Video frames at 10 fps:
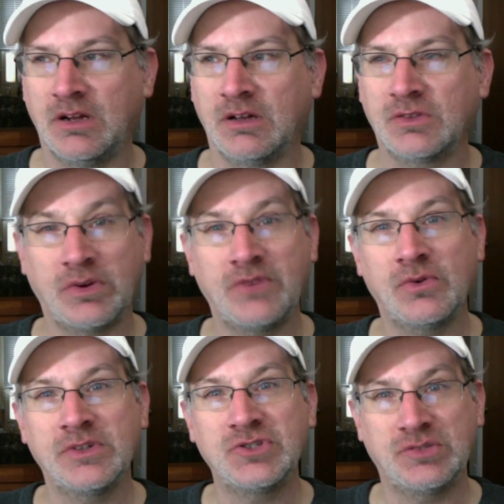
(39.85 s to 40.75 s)
uh,
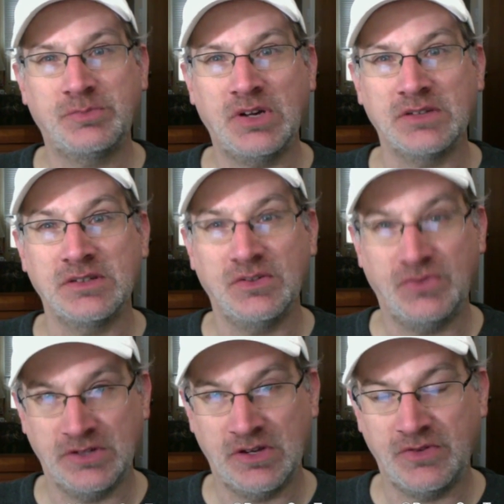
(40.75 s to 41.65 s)
24 inches plus in the
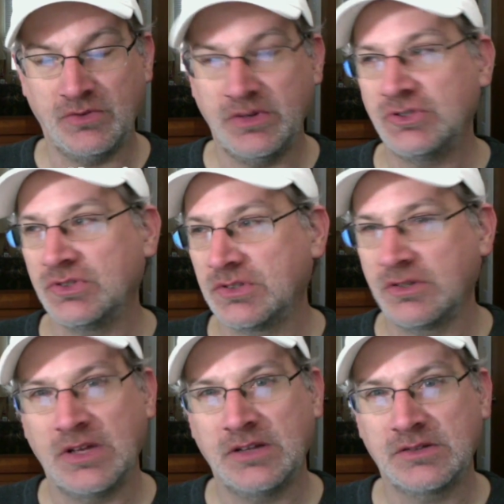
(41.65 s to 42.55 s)
Philadelphia region,
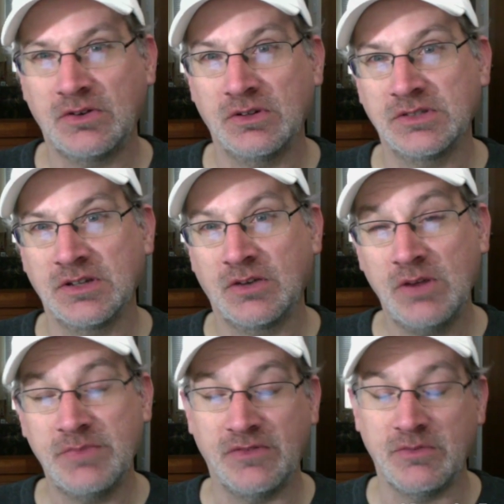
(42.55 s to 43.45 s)
so that caused uh, quite
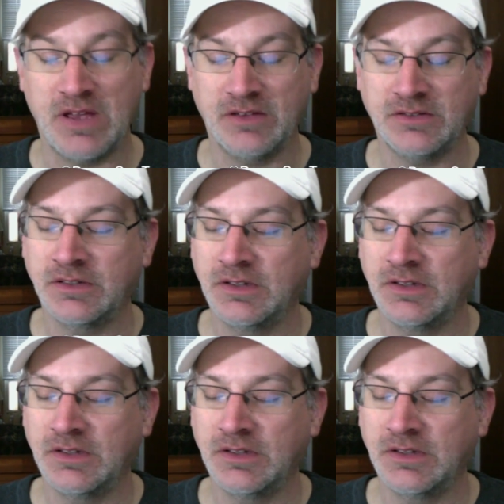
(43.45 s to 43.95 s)
a bit of a mess.